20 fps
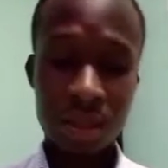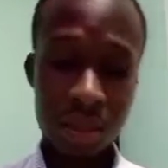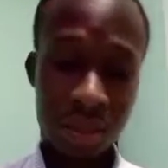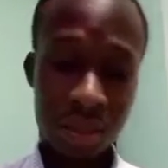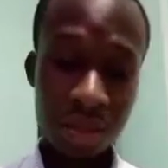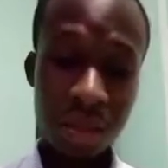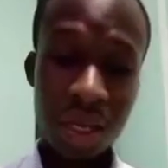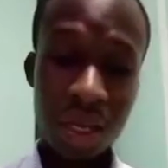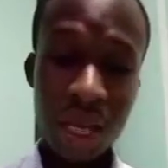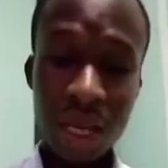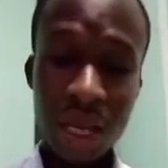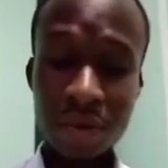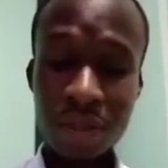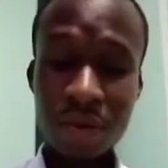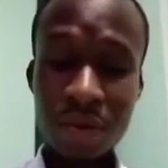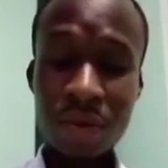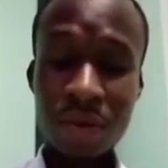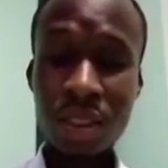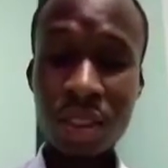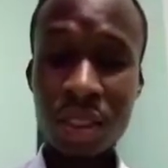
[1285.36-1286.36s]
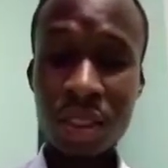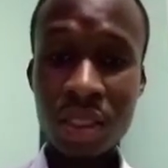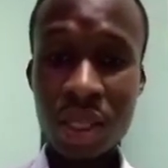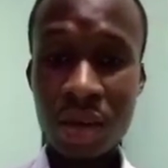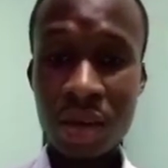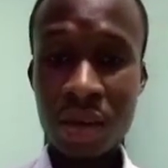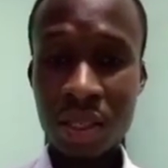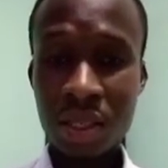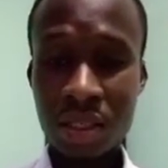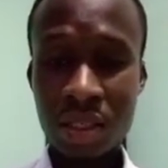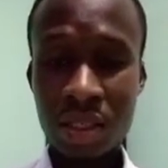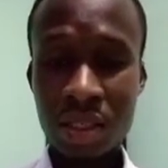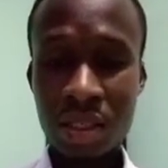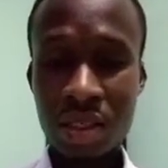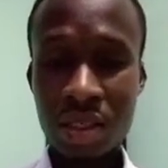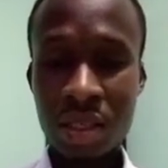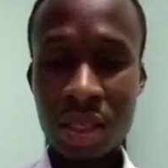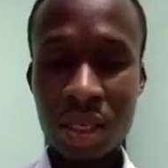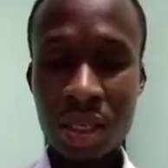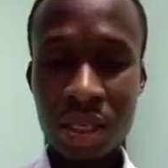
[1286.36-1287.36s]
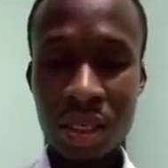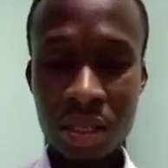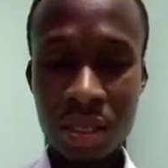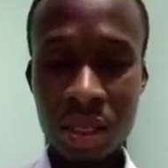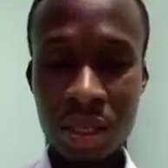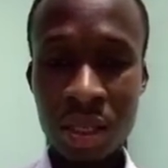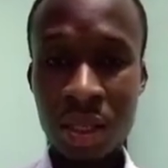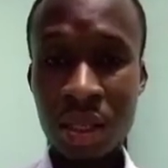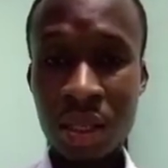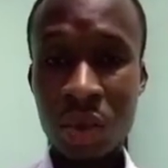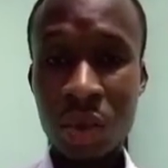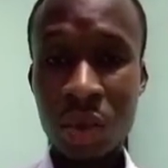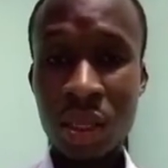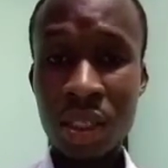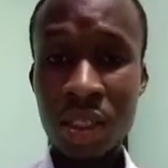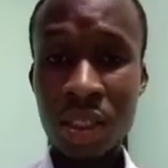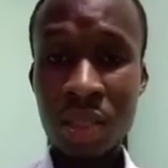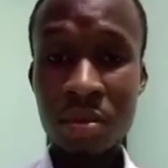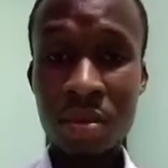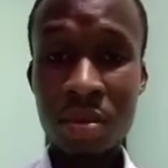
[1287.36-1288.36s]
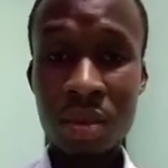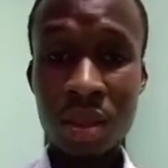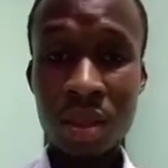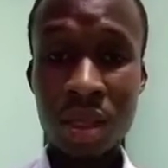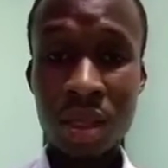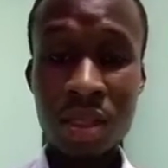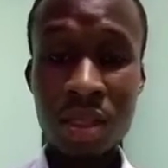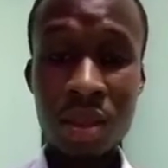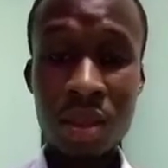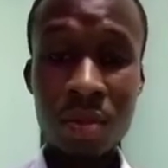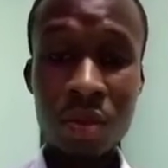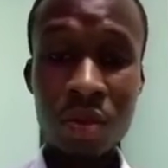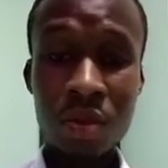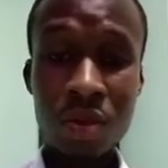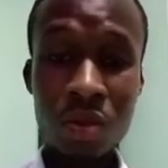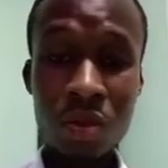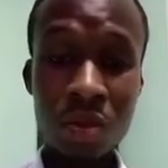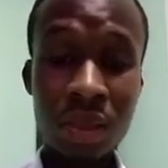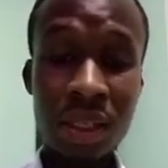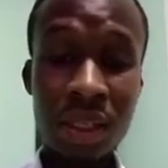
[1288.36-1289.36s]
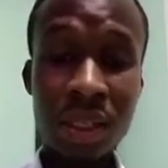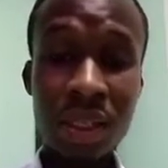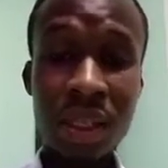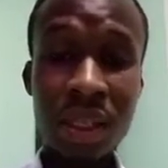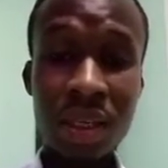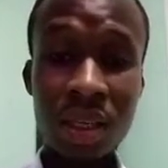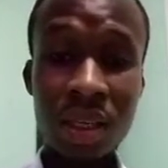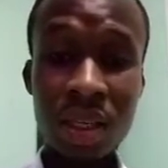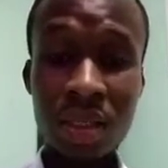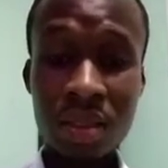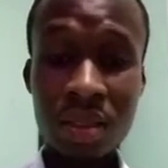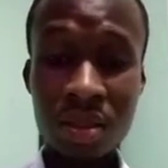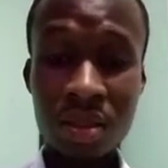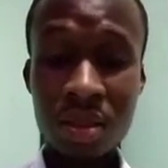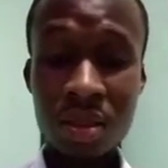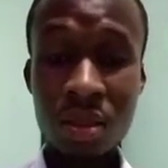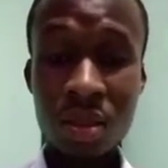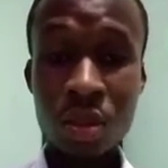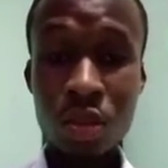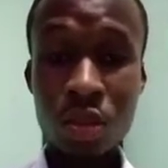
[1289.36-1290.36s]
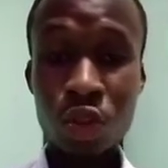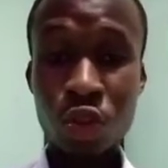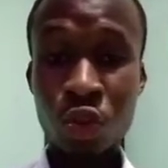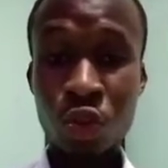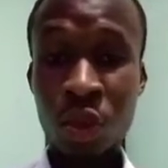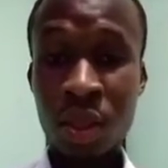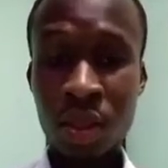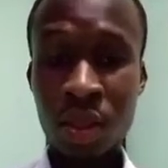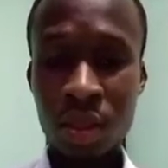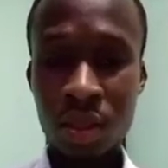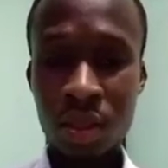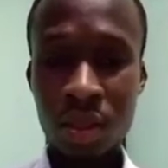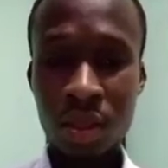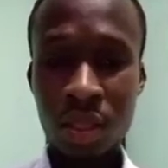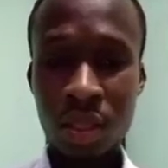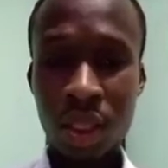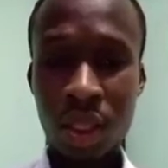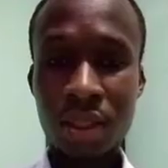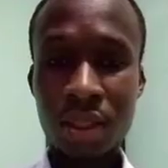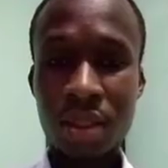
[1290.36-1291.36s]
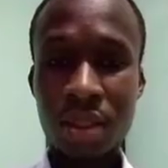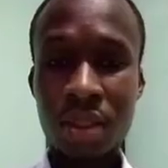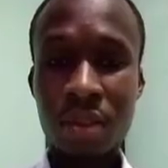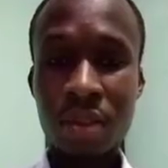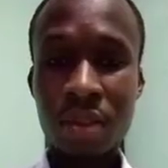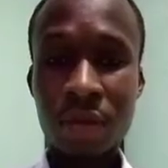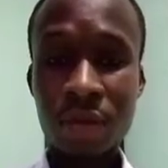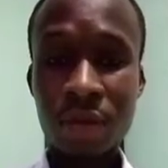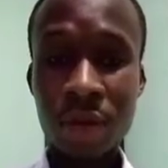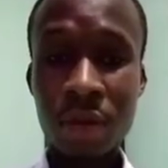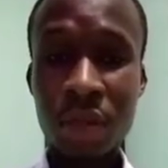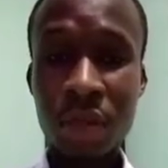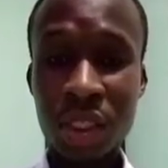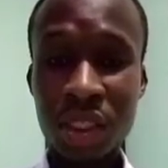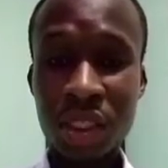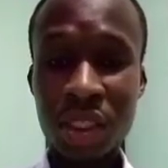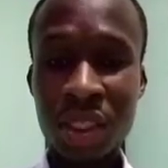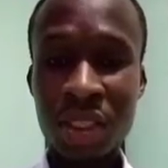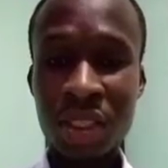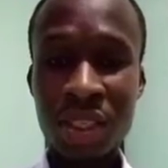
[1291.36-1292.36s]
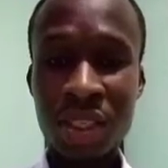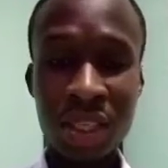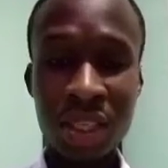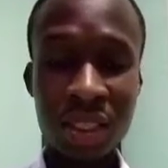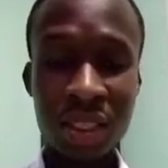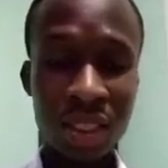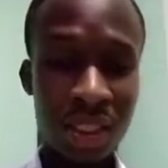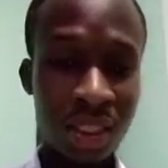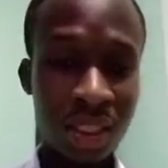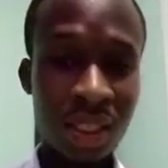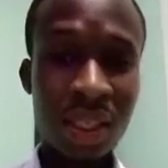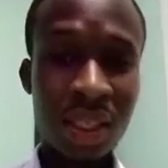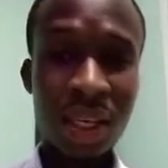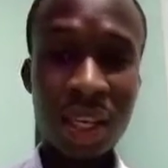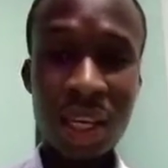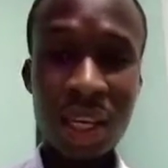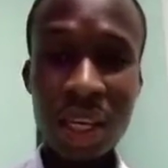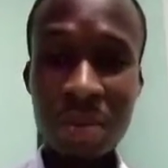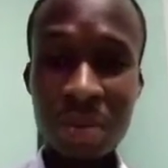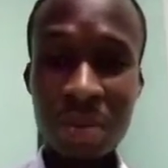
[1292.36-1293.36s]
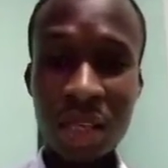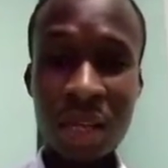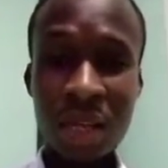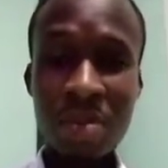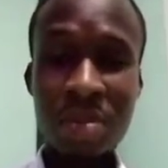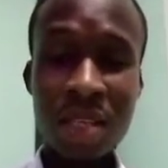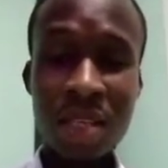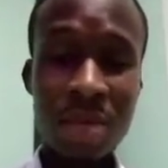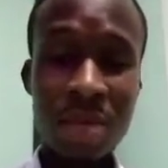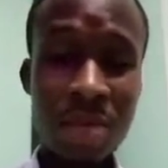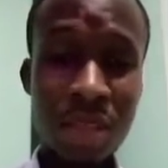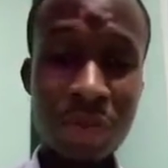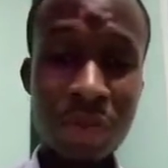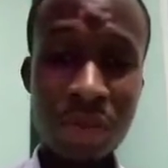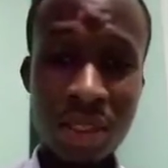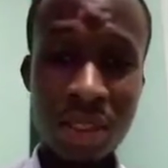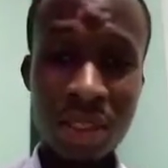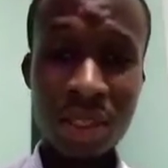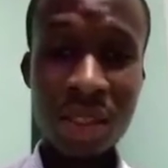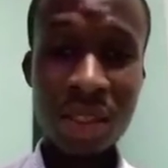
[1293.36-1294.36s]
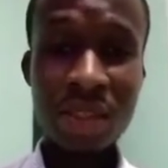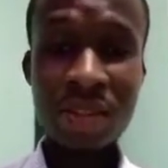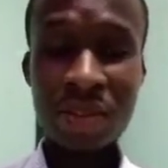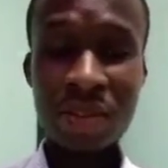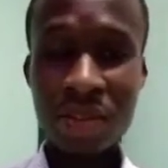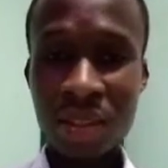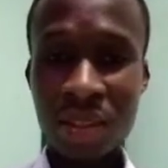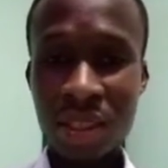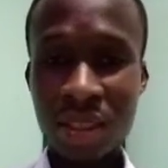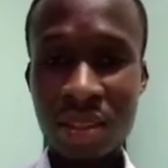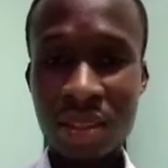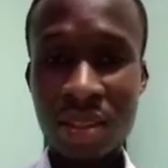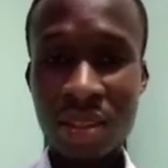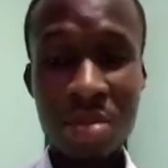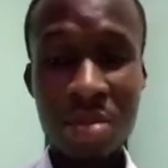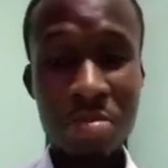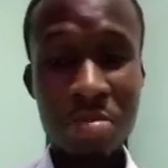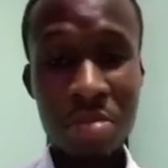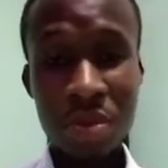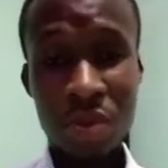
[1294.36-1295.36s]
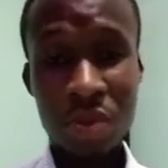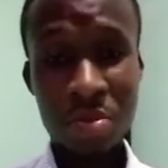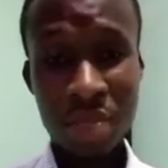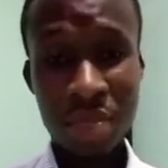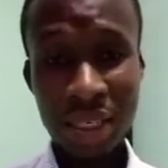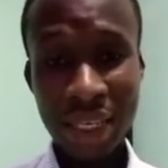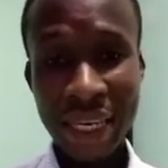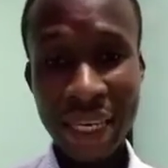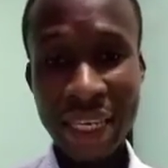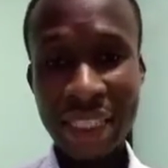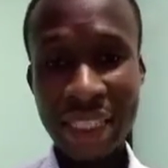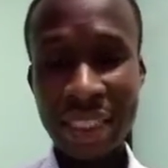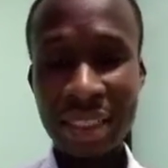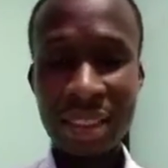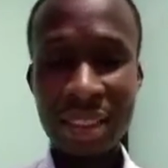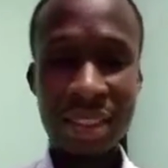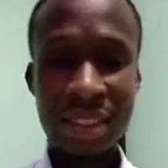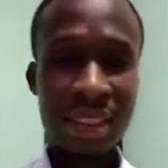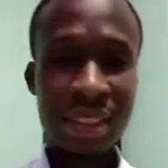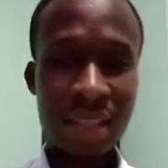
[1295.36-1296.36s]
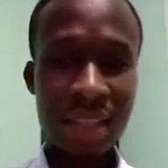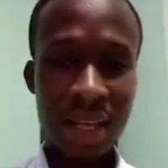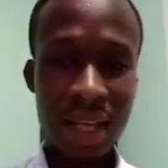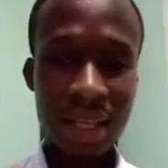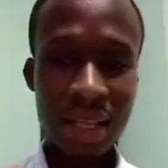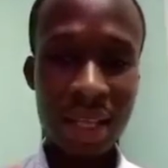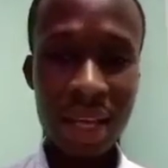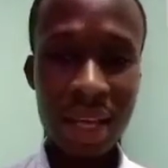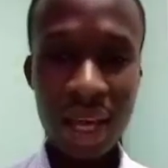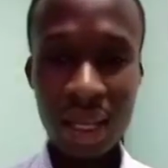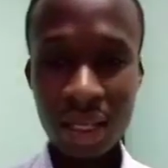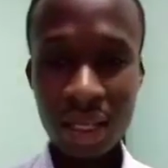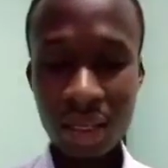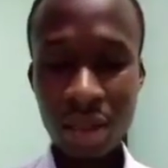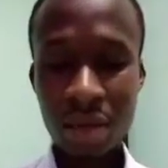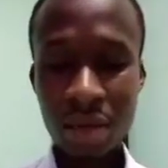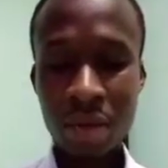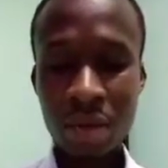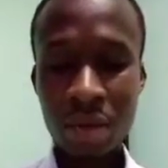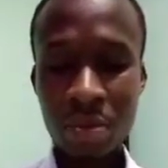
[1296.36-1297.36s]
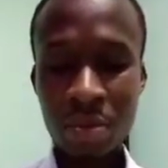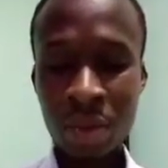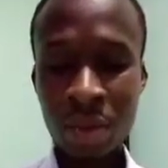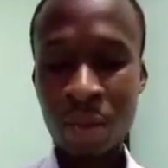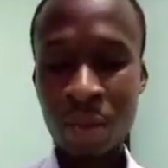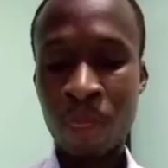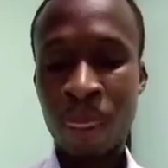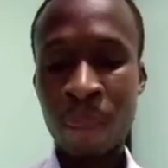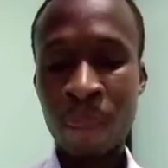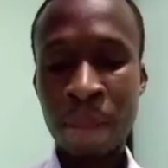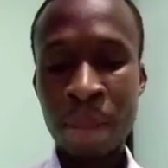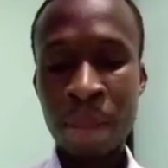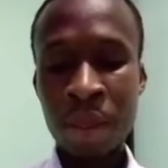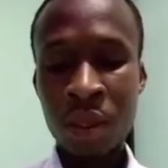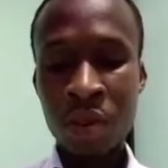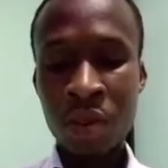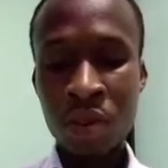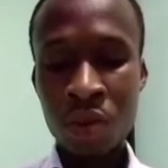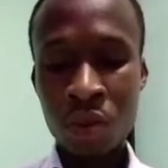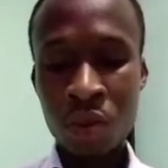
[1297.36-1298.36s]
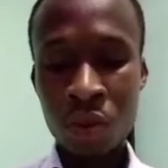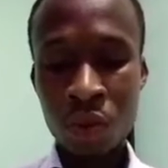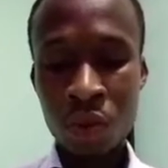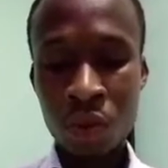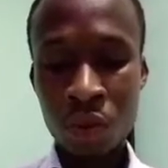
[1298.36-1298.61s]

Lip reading: after 48 hours, then the organism is able to lay its strength, that's foundation, and then becomes a bit resistant to medications and other therapy. So